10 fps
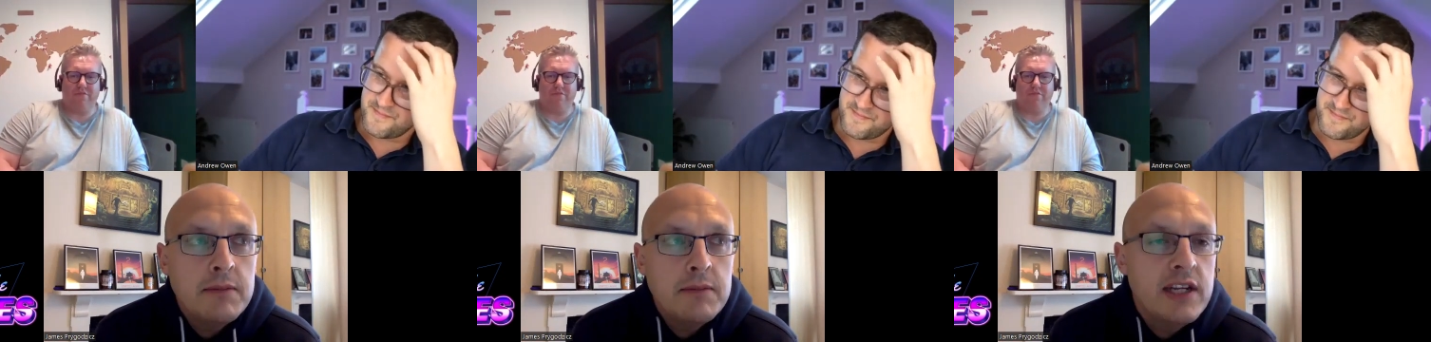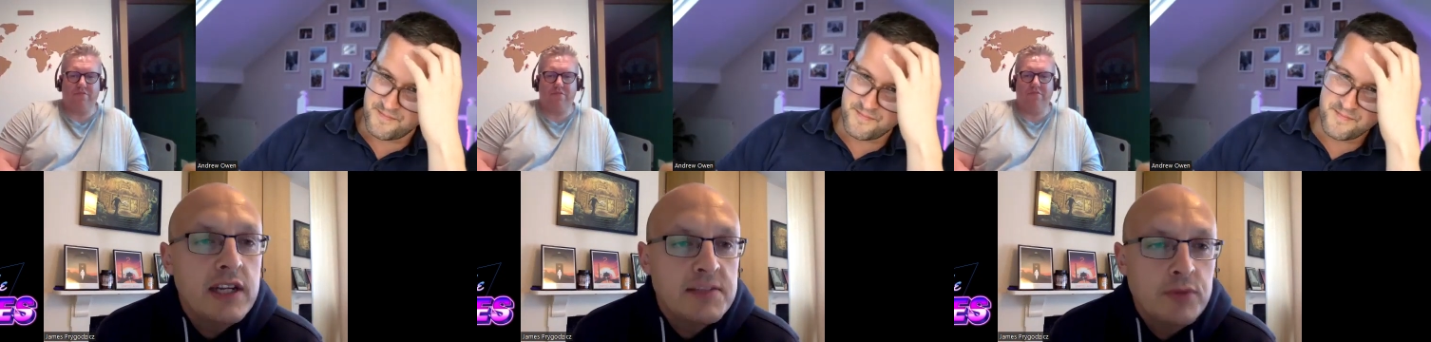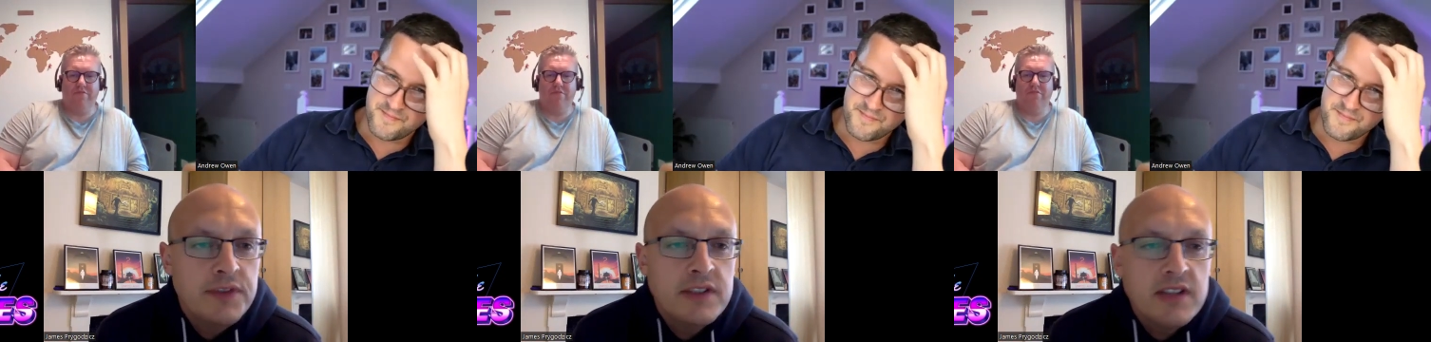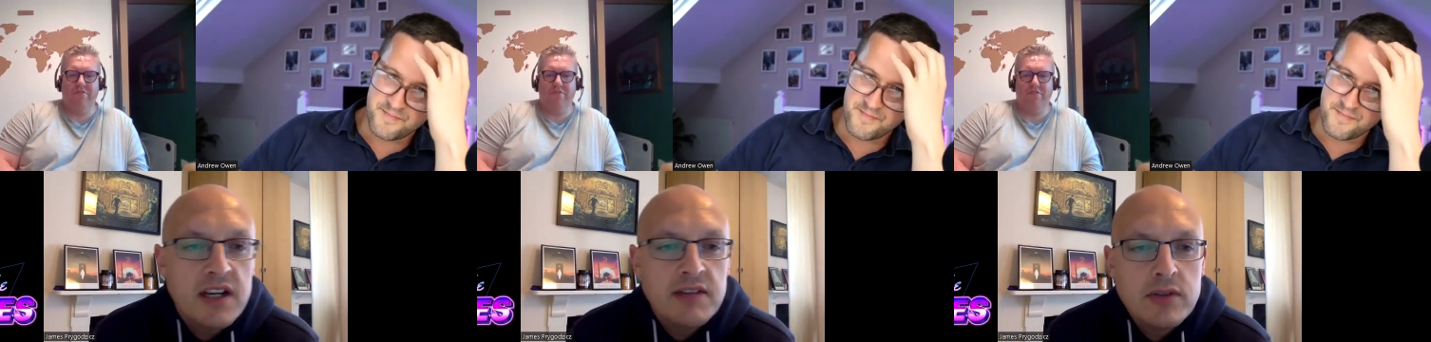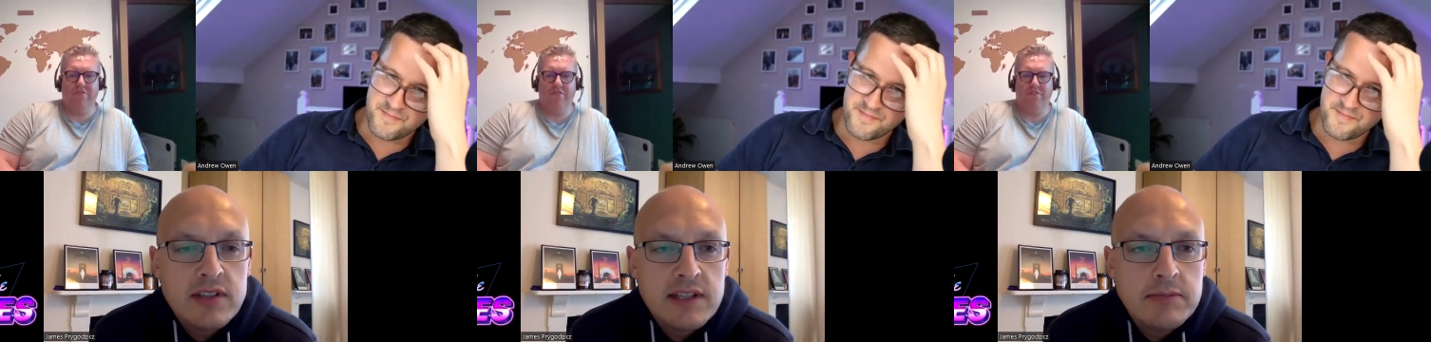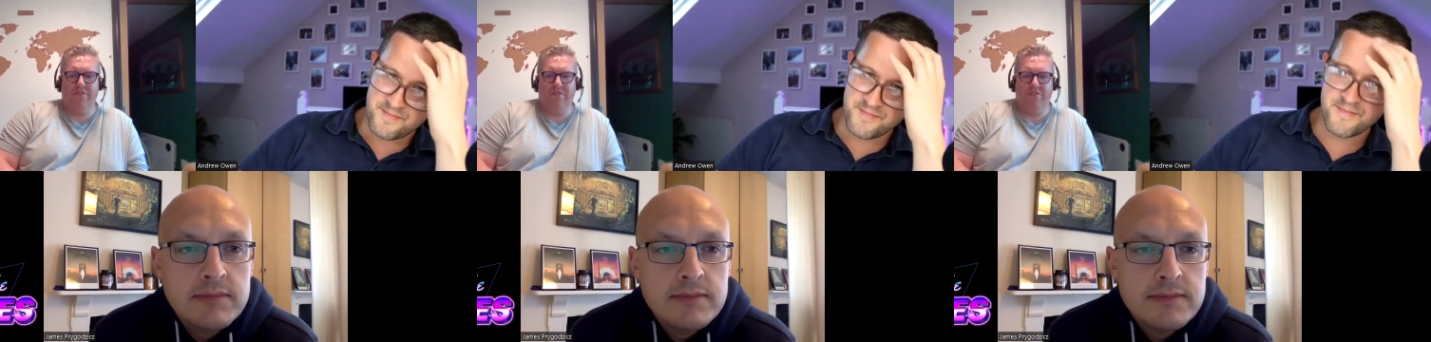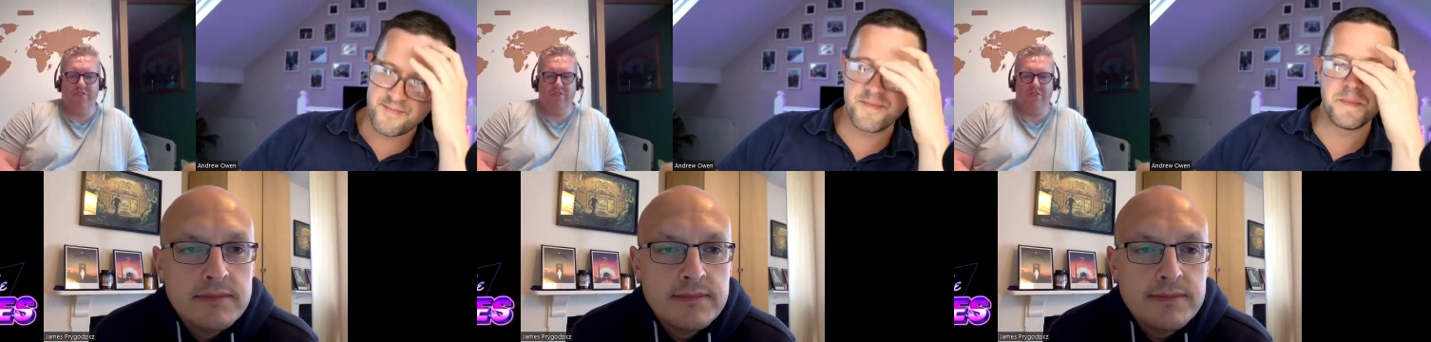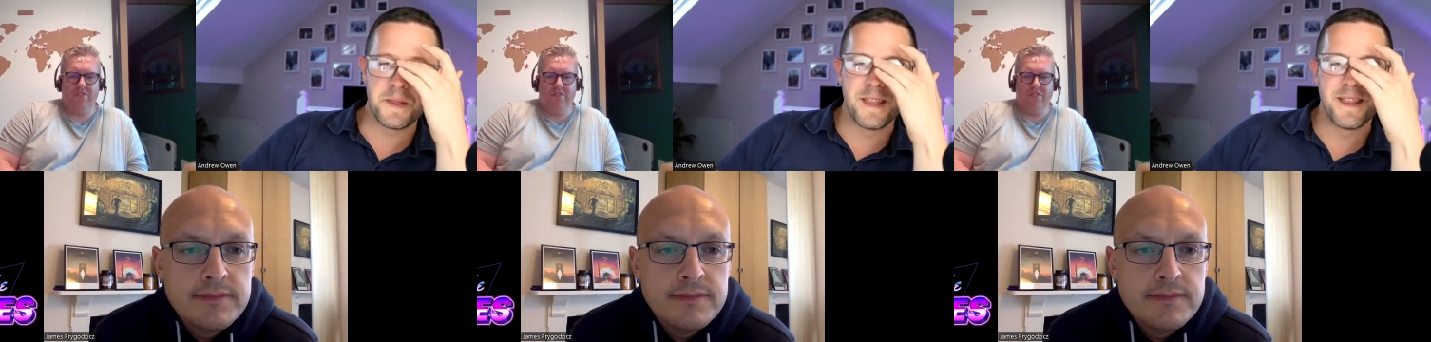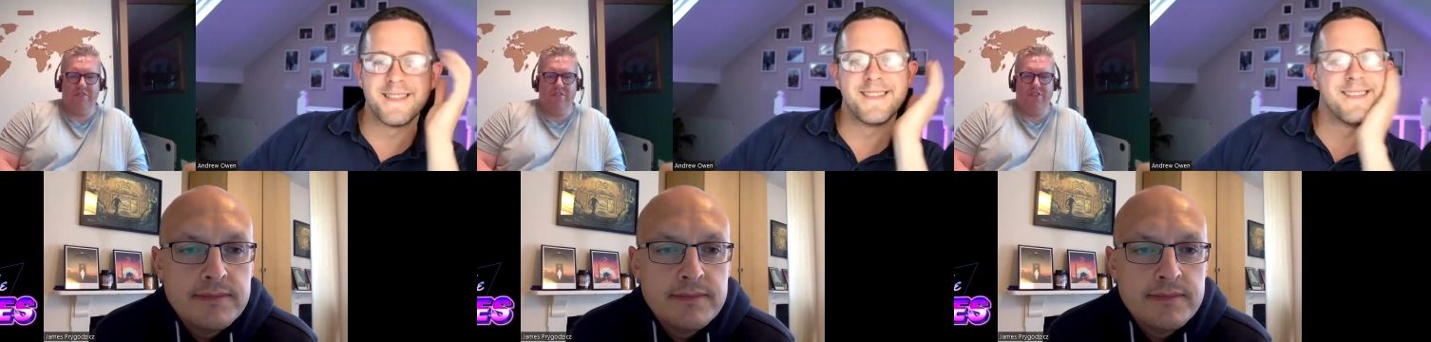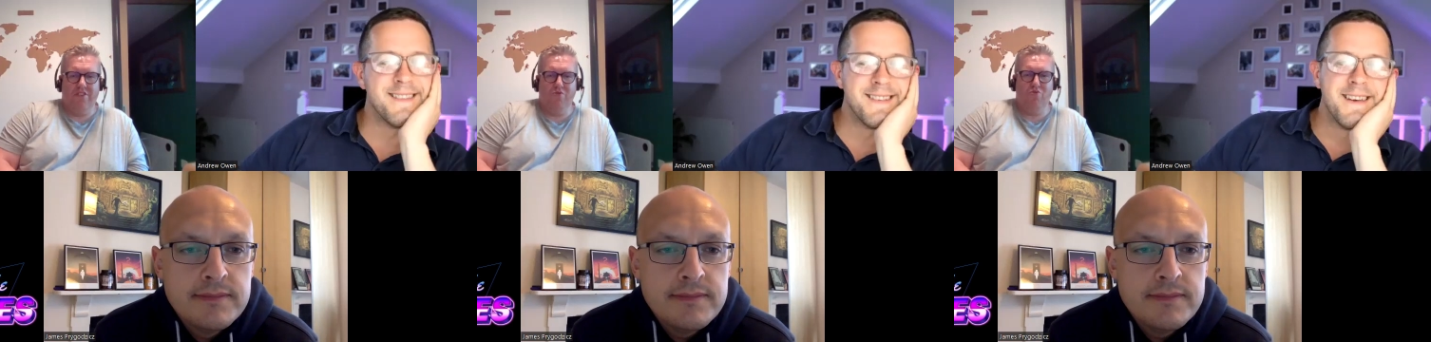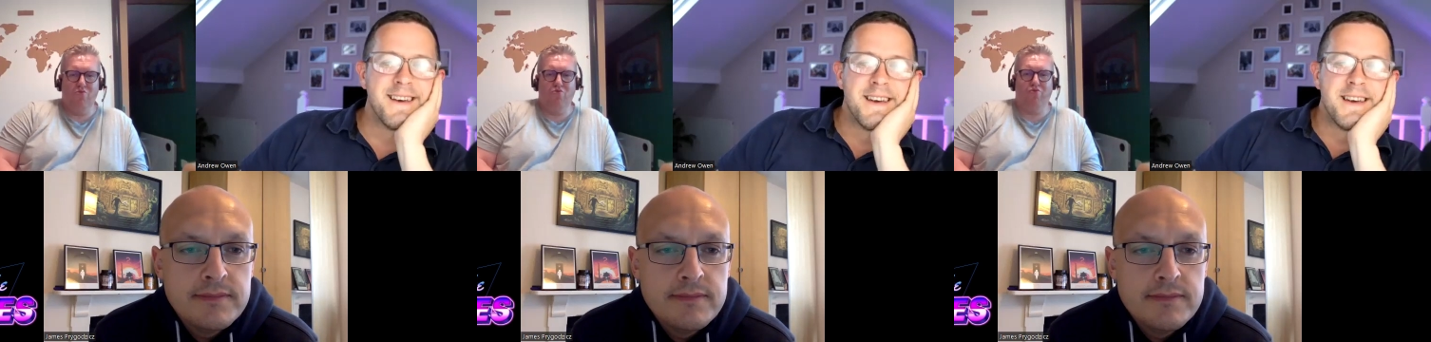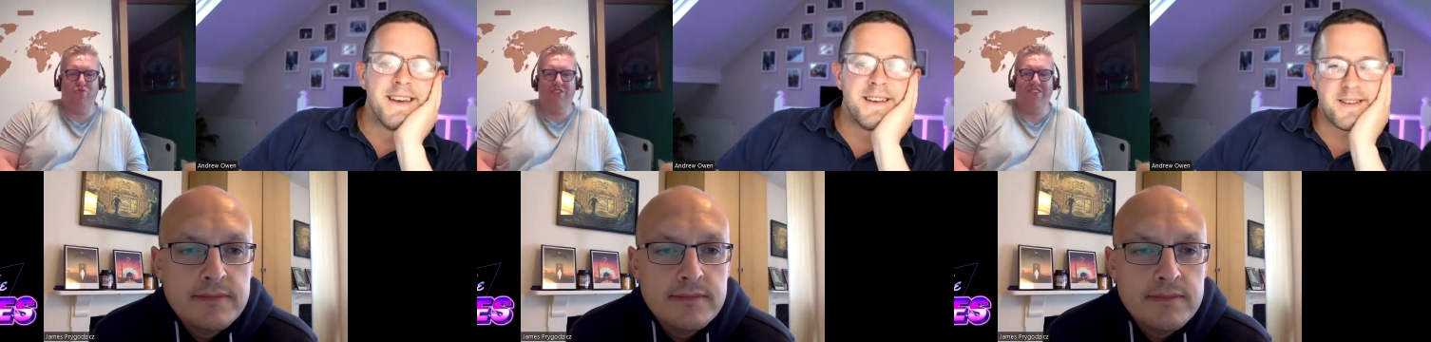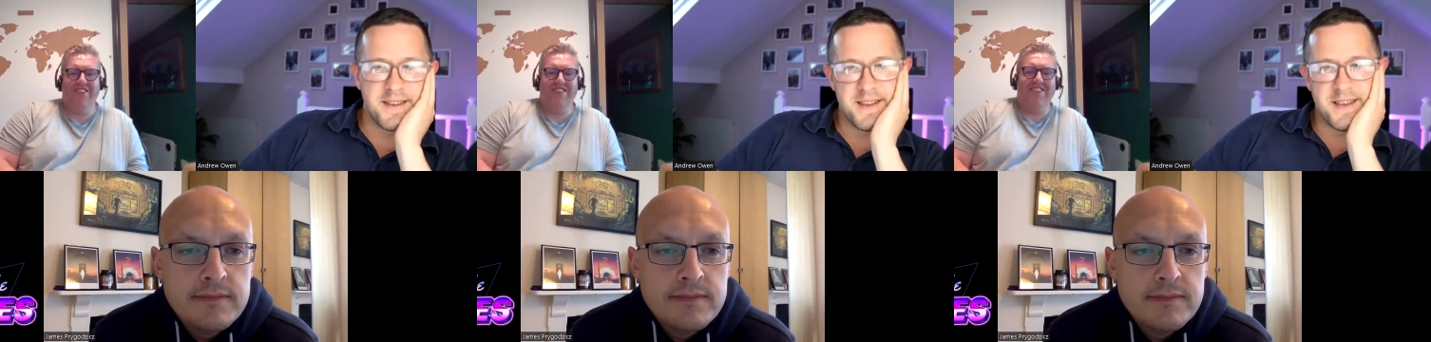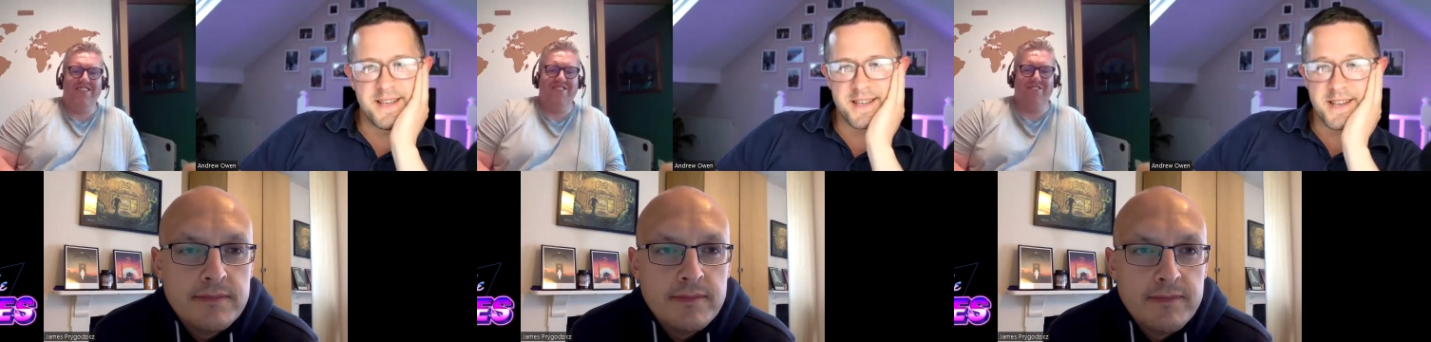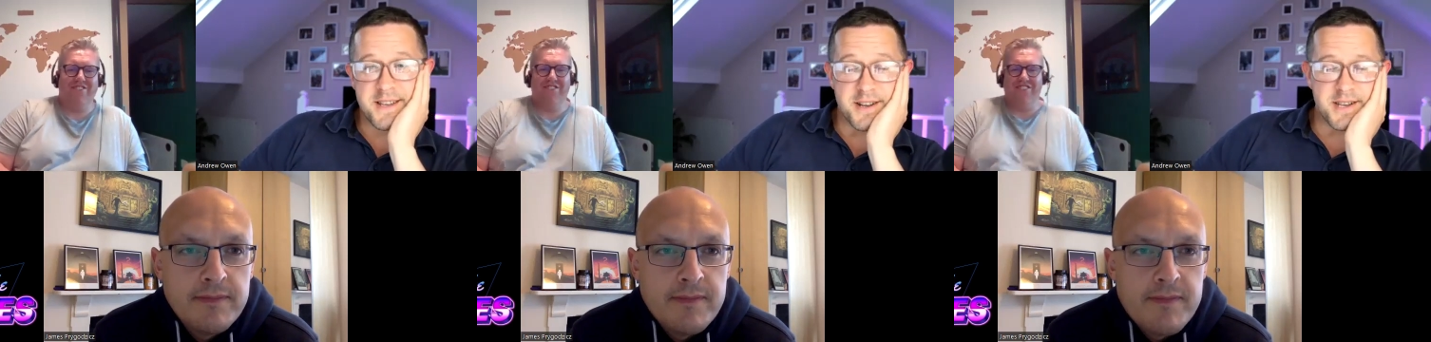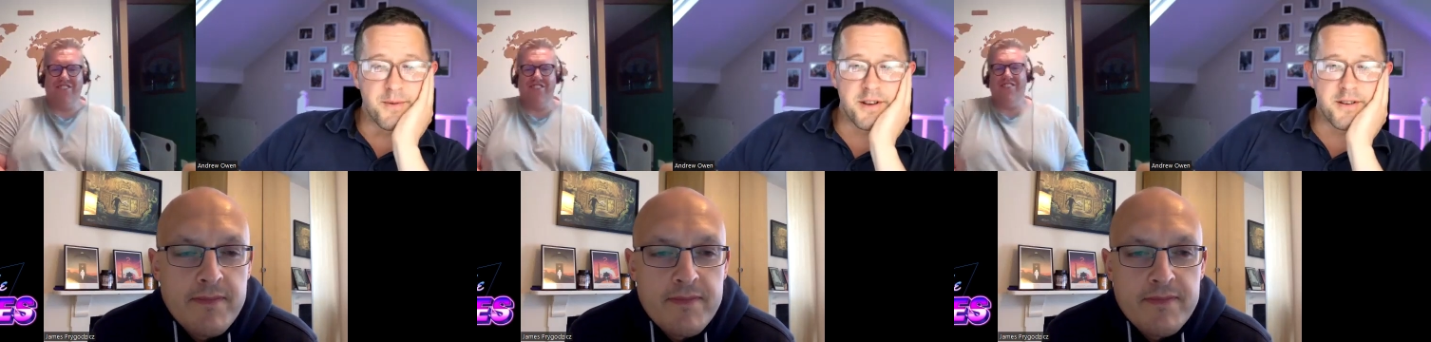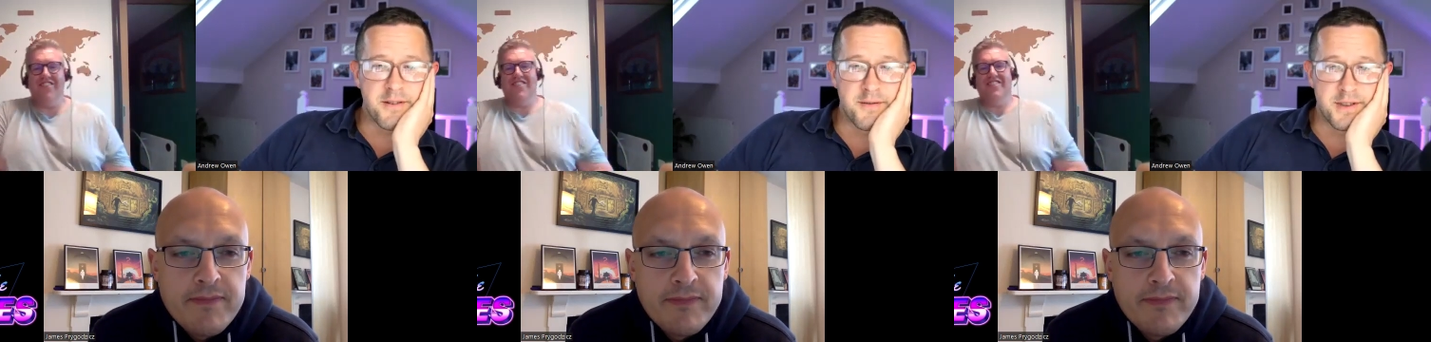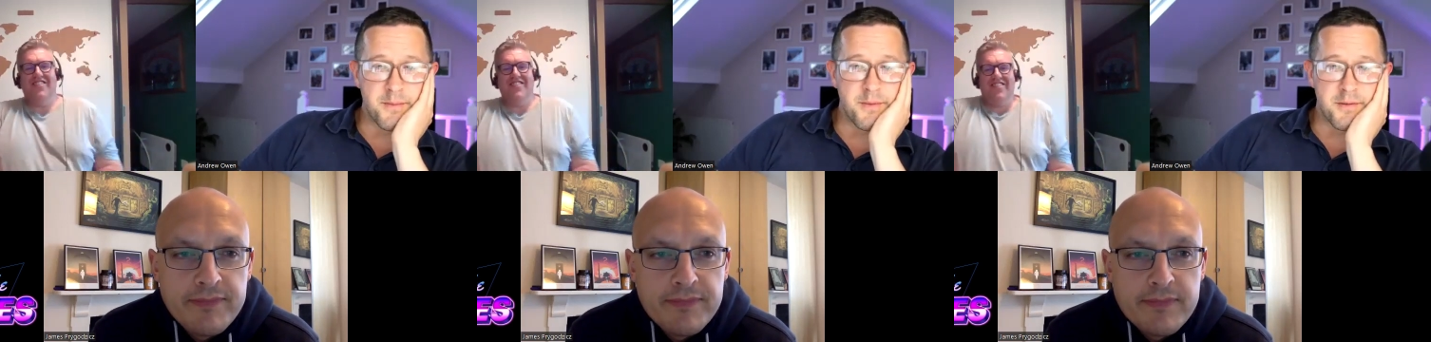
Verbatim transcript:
Speaker 1: be the greatest movie star of all time.
Speaker 2: Oof. He's, he's got oh. some, of the, oh. some of